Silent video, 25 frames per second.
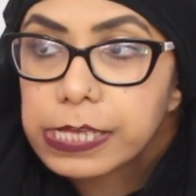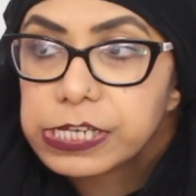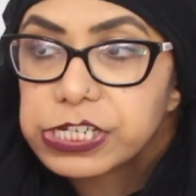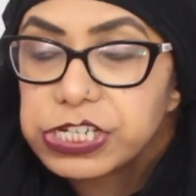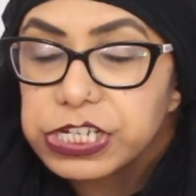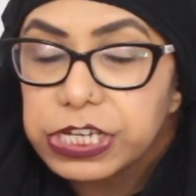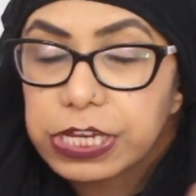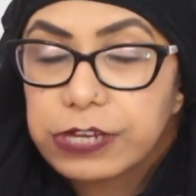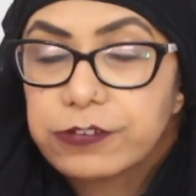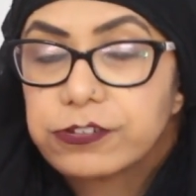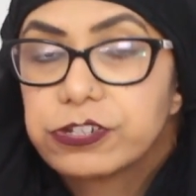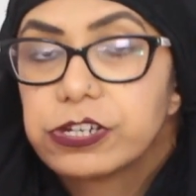
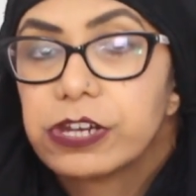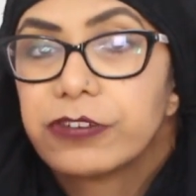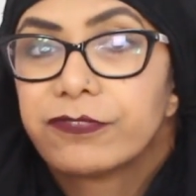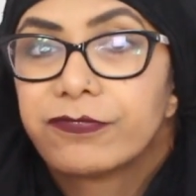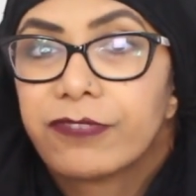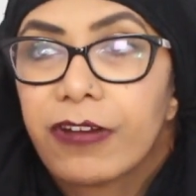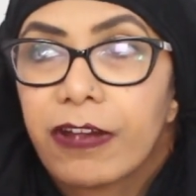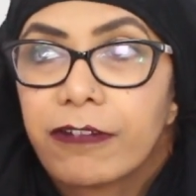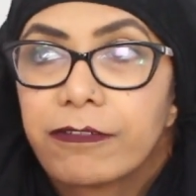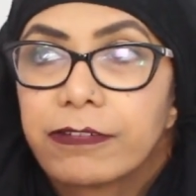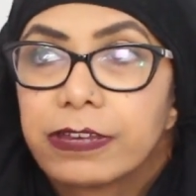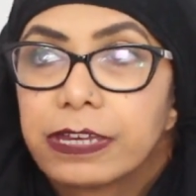she gives you
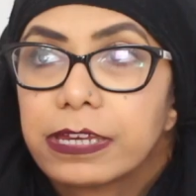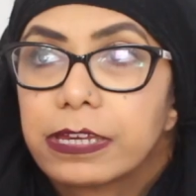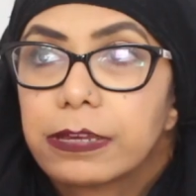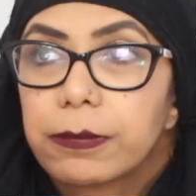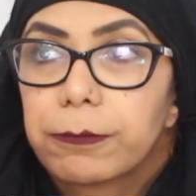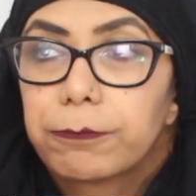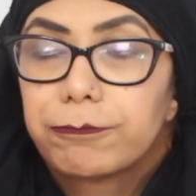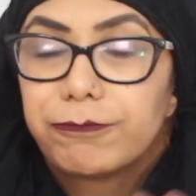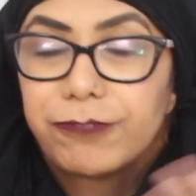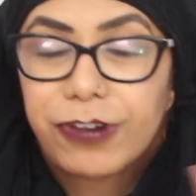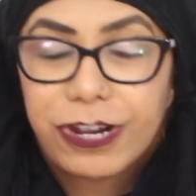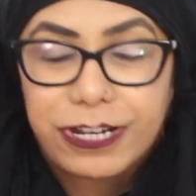a
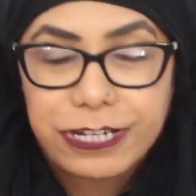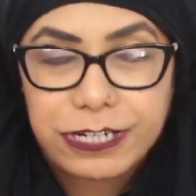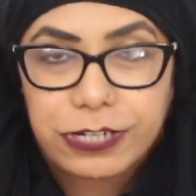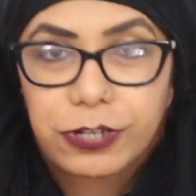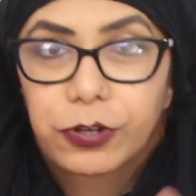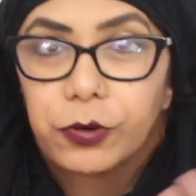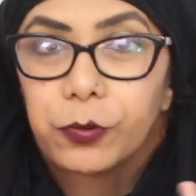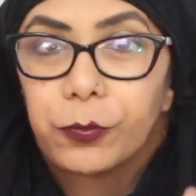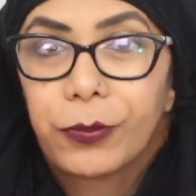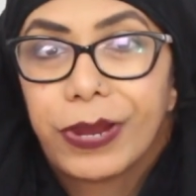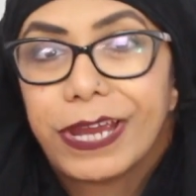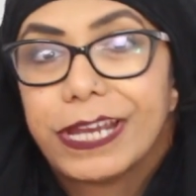very
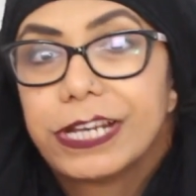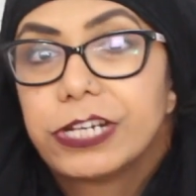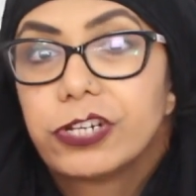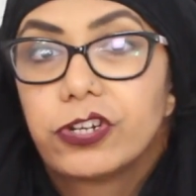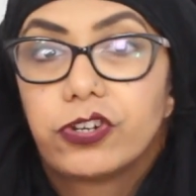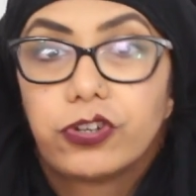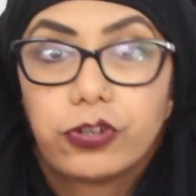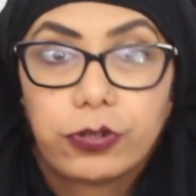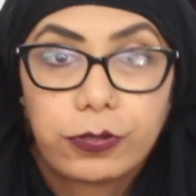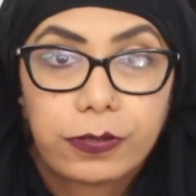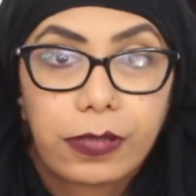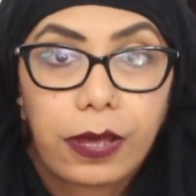practical way
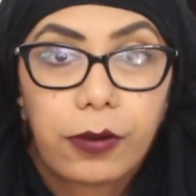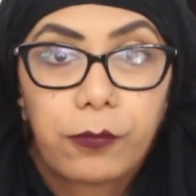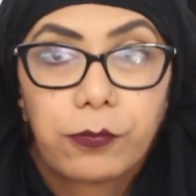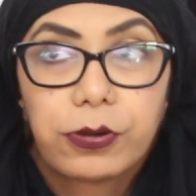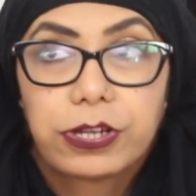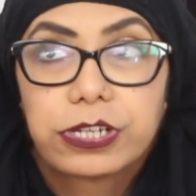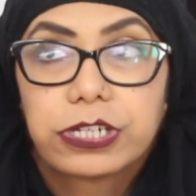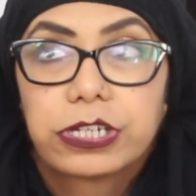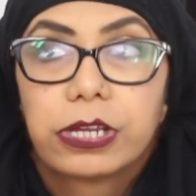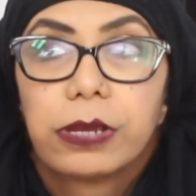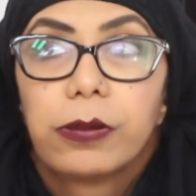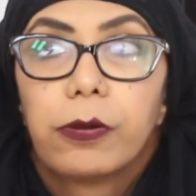to do that,
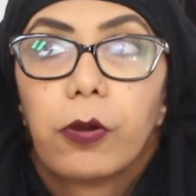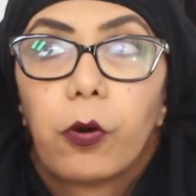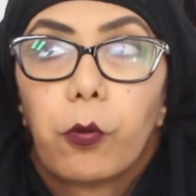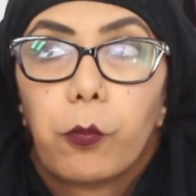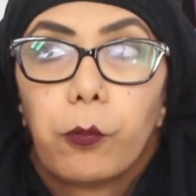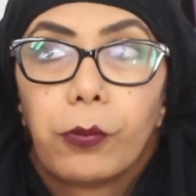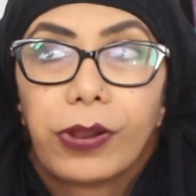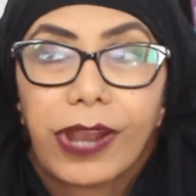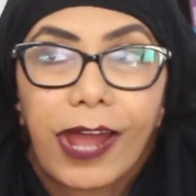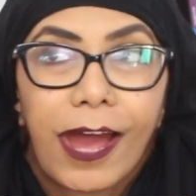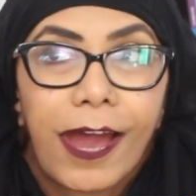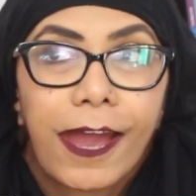which
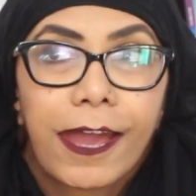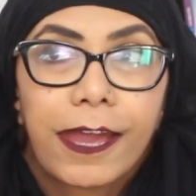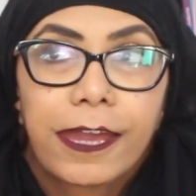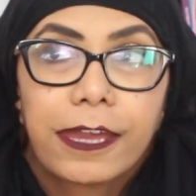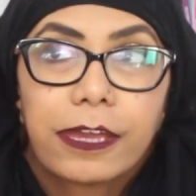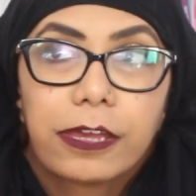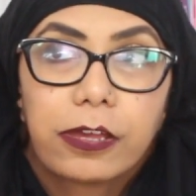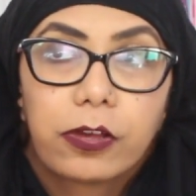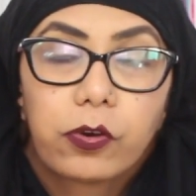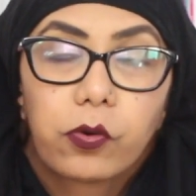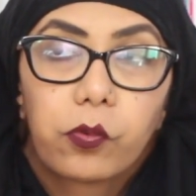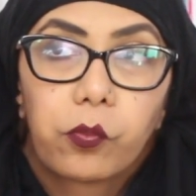when
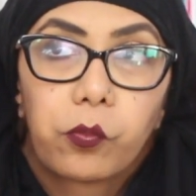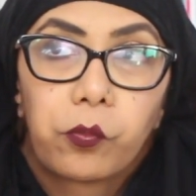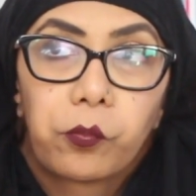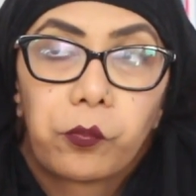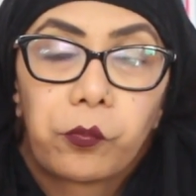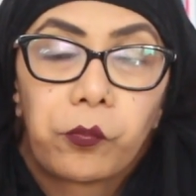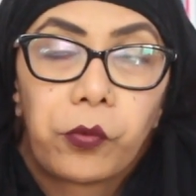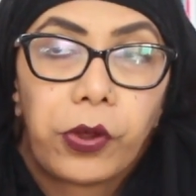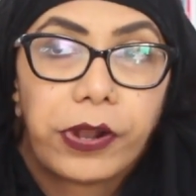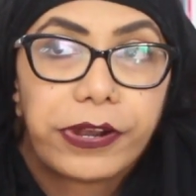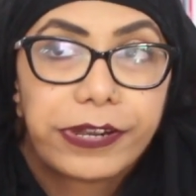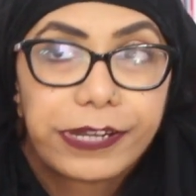I
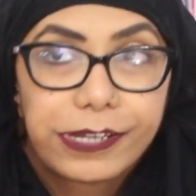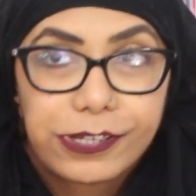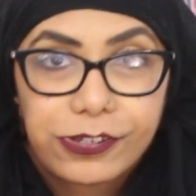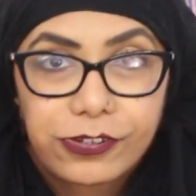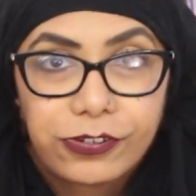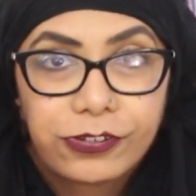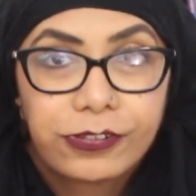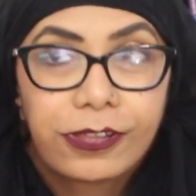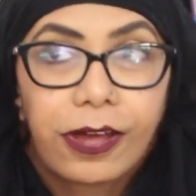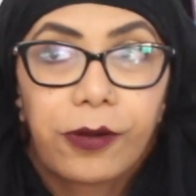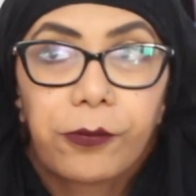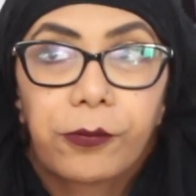want to
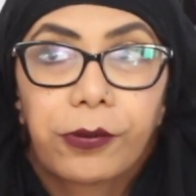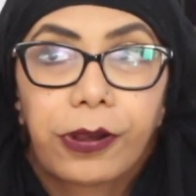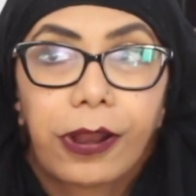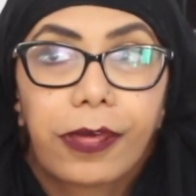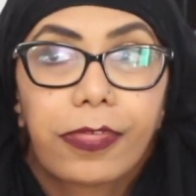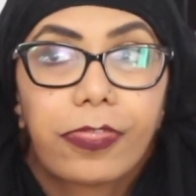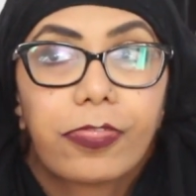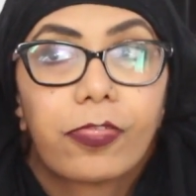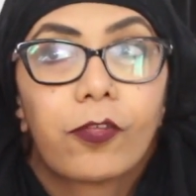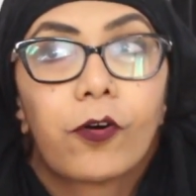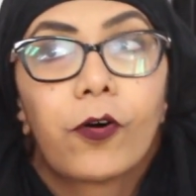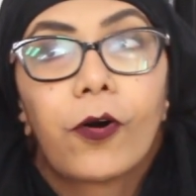do that, or when
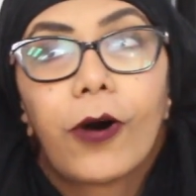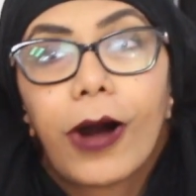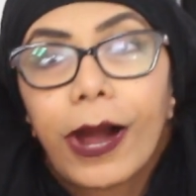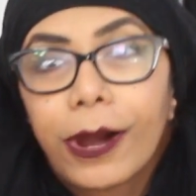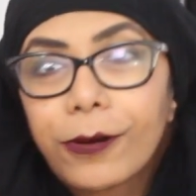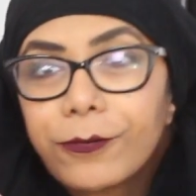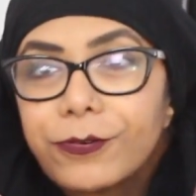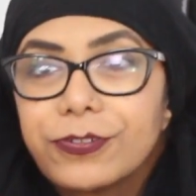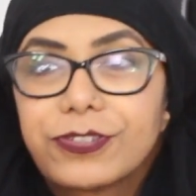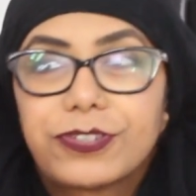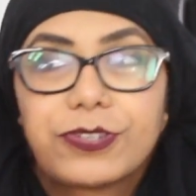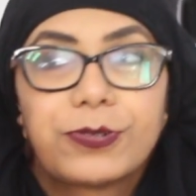I
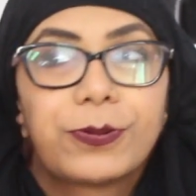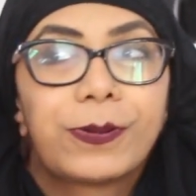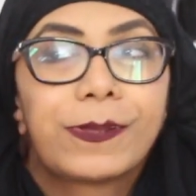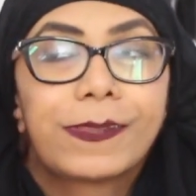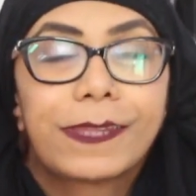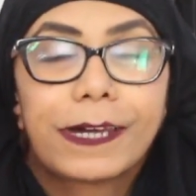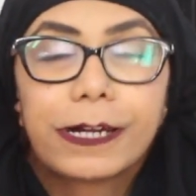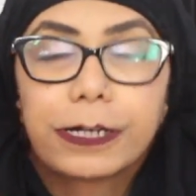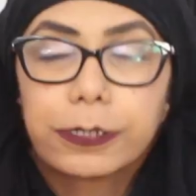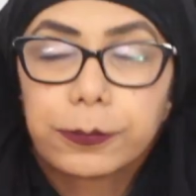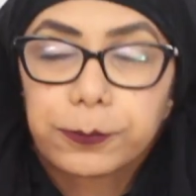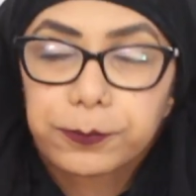thought I was
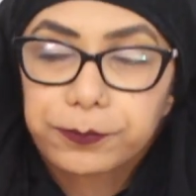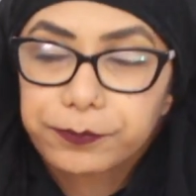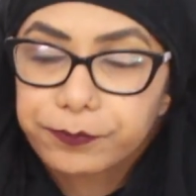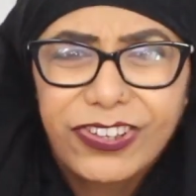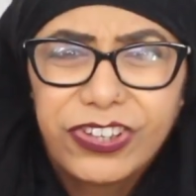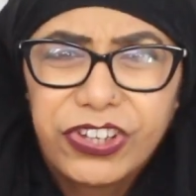doing that,